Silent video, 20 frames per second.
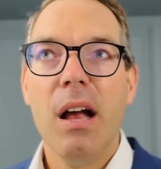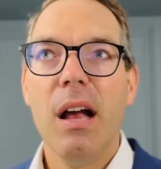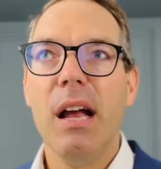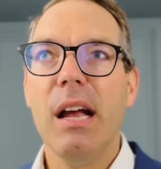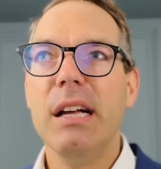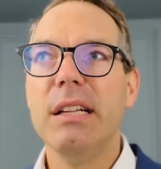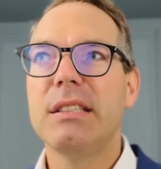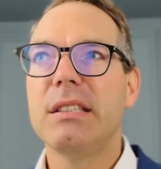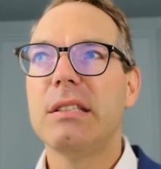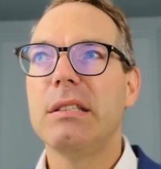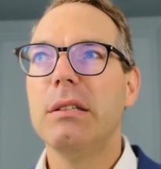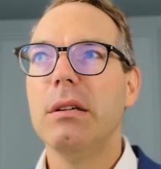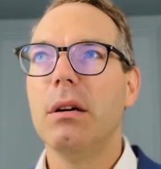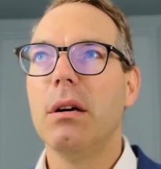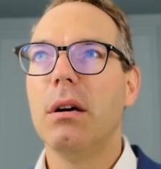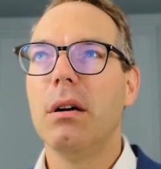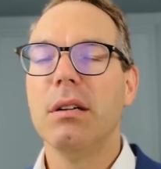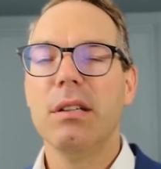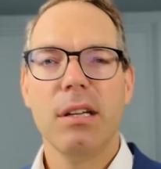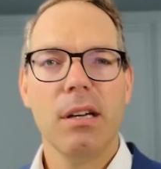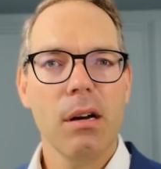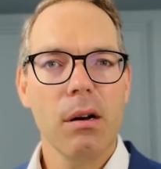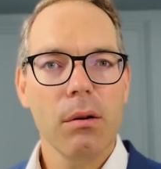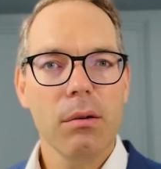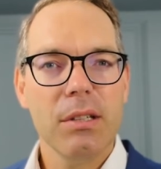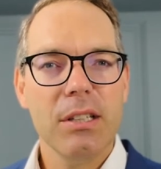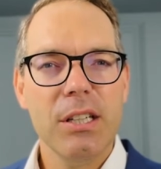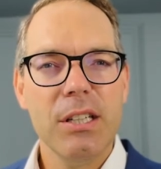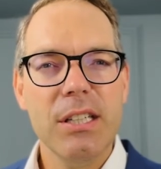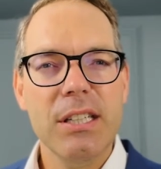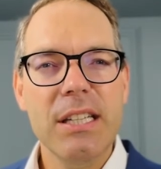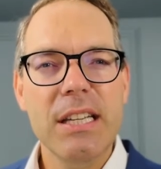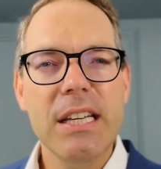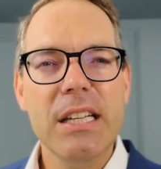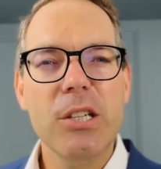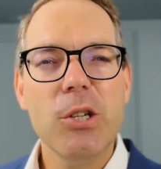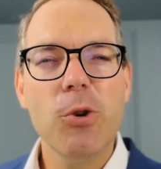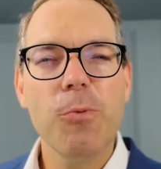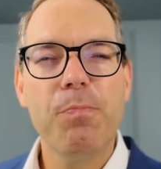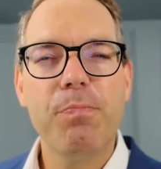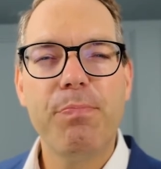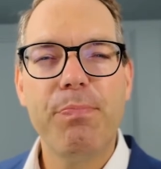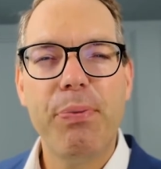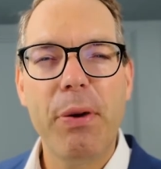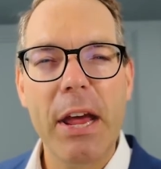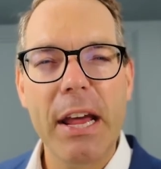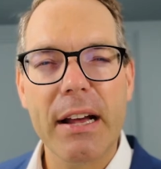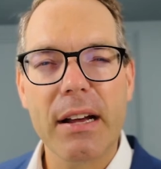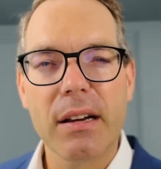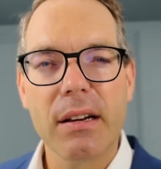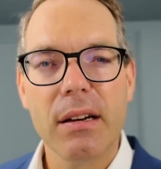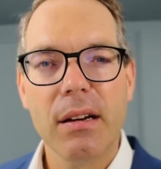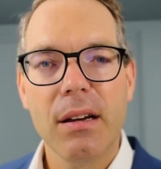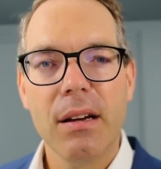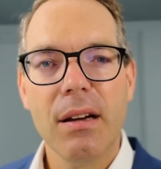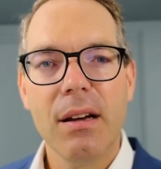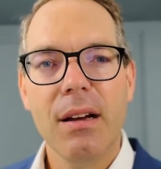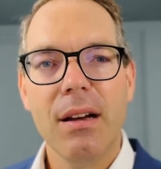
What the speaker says: It's your, you know, you need to pick